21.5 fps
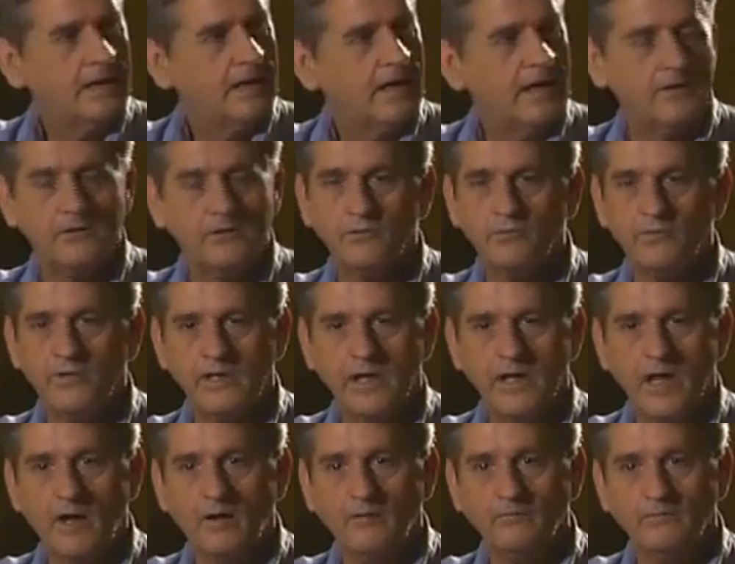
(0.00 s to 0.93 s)
and you're
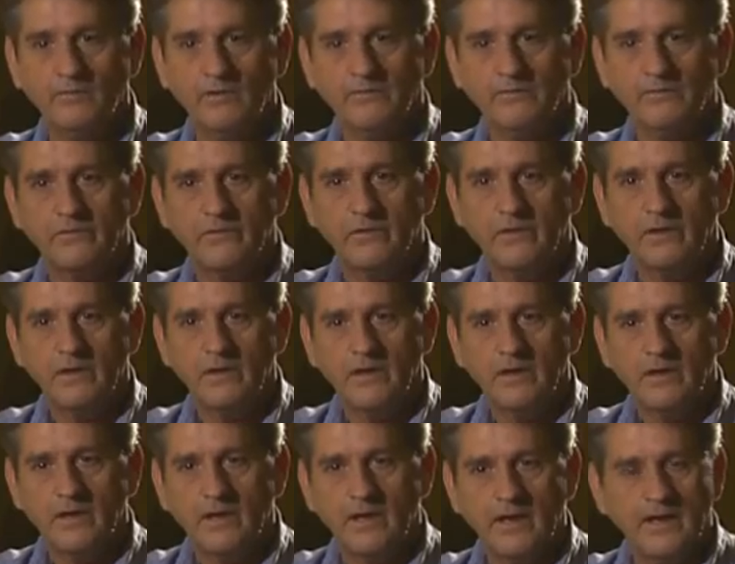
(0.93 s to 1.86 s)
in office,
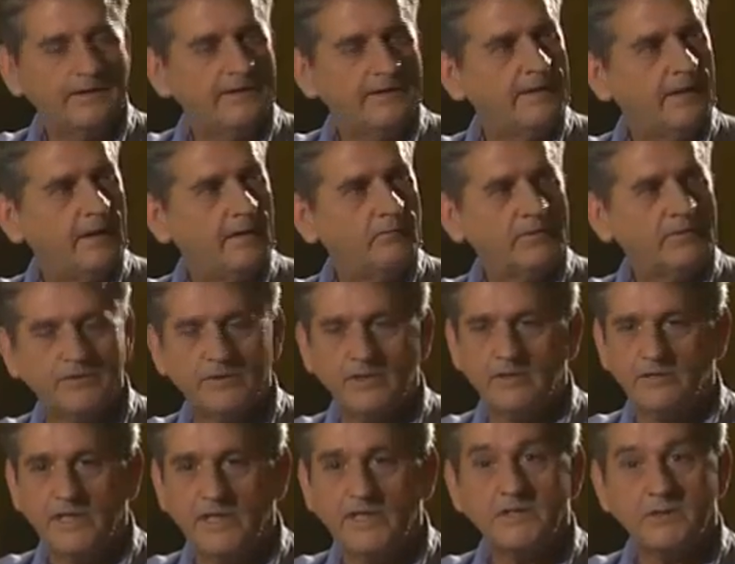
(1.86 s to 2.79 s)
and then all of a
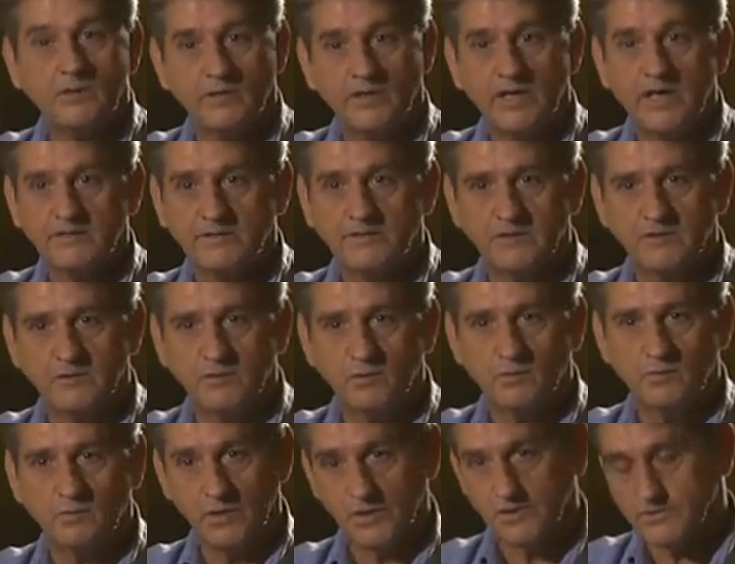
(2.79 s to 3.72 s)
sudden they start asking you
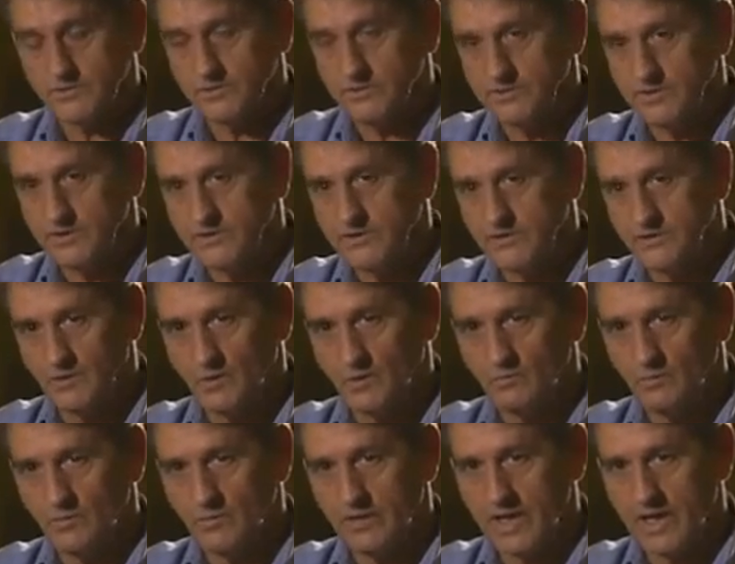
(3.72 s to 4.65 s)
questions that you
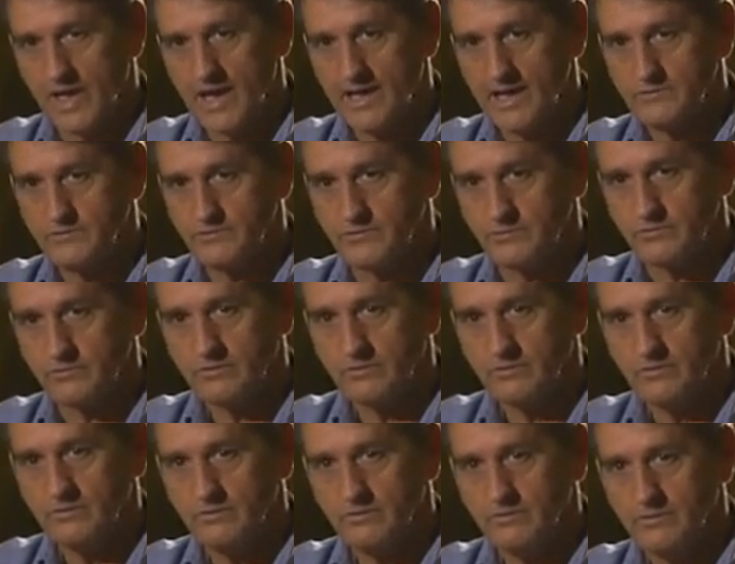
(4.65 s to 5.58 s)
don't want to answer,
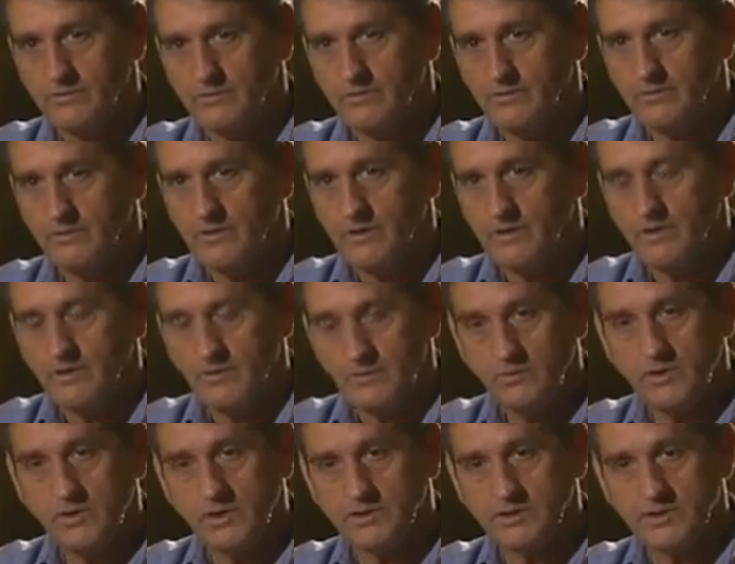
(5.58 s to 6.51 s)

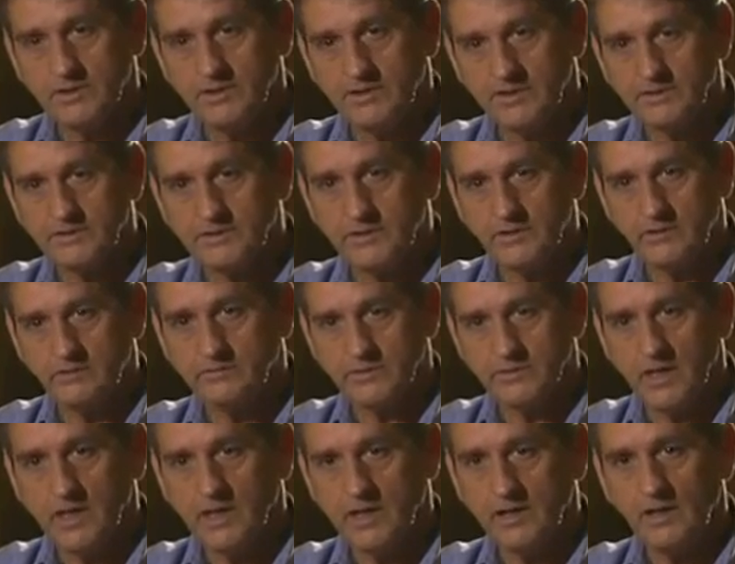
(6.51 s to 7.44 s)
it scares
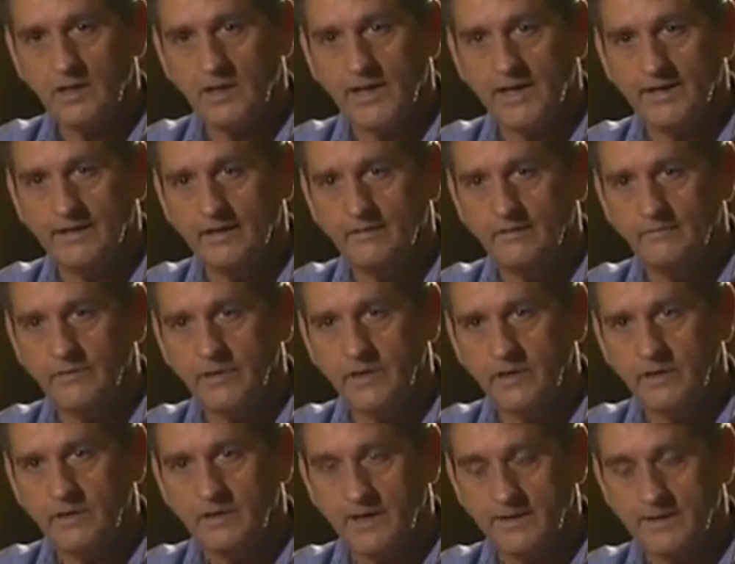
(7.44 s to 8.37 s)
the hell out of you.
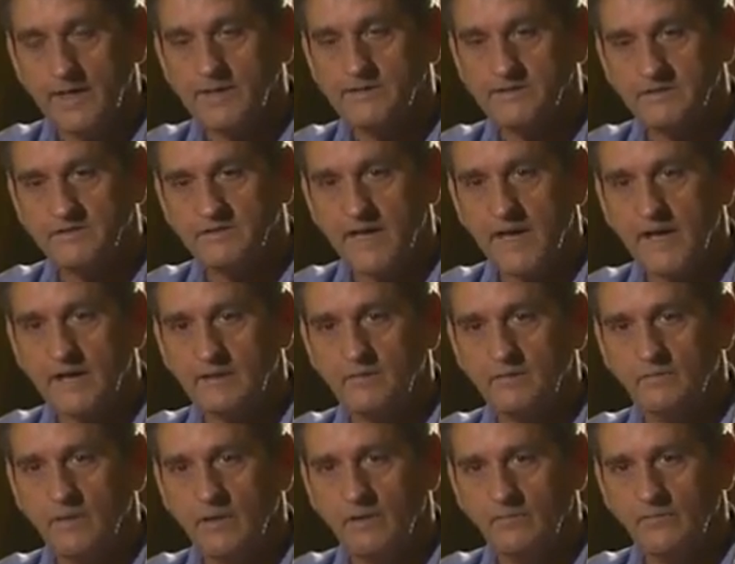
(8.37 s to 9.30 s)
And that's exactly
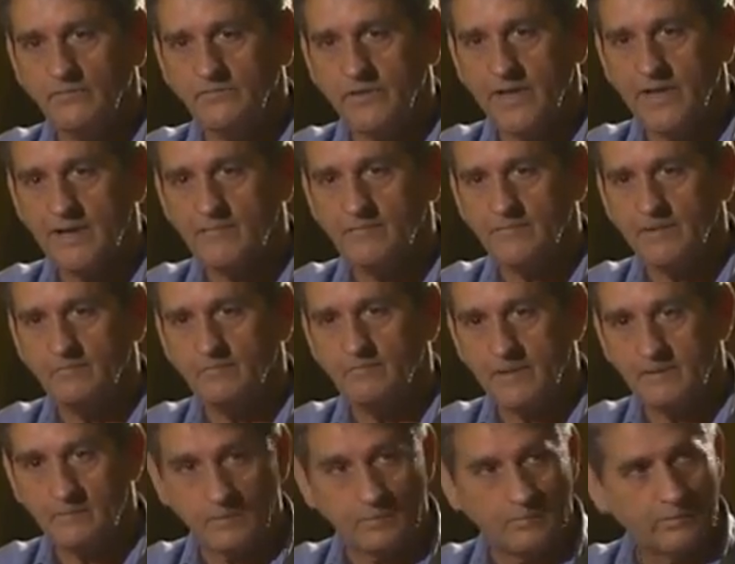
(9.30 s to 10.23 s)
what was happening.
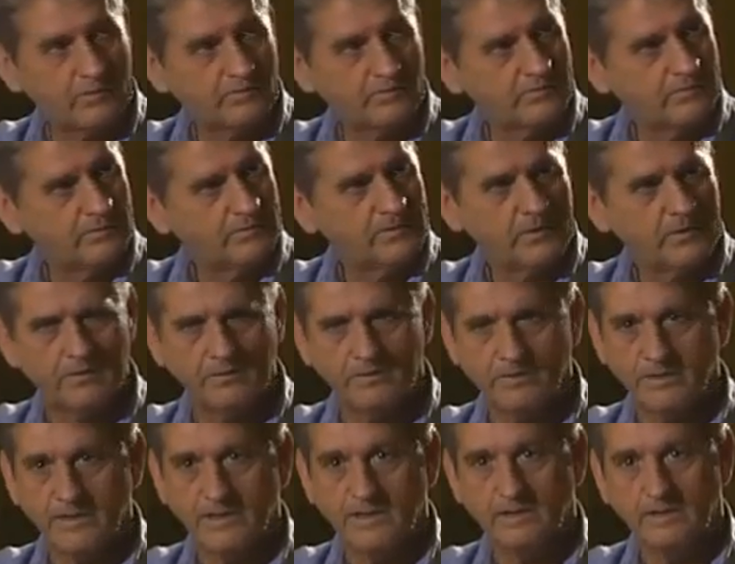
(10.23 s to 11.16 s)
People were starting
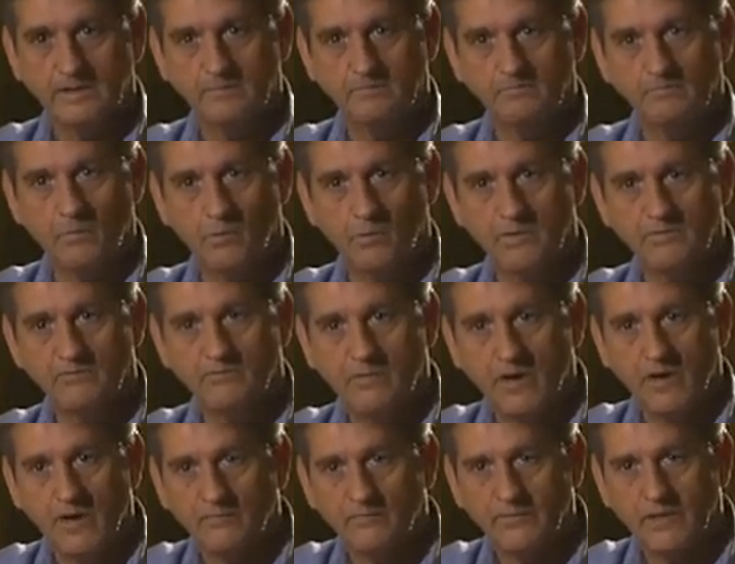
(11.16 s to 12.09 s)
to get more
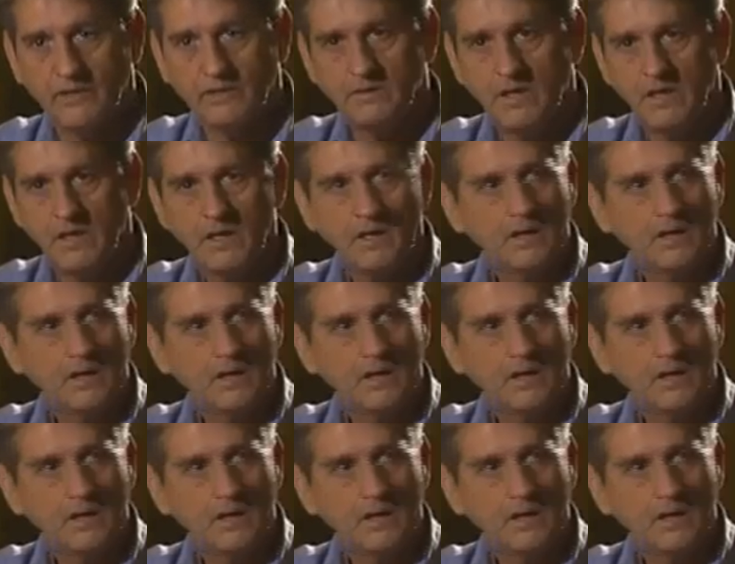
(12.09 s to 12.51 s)
involved in,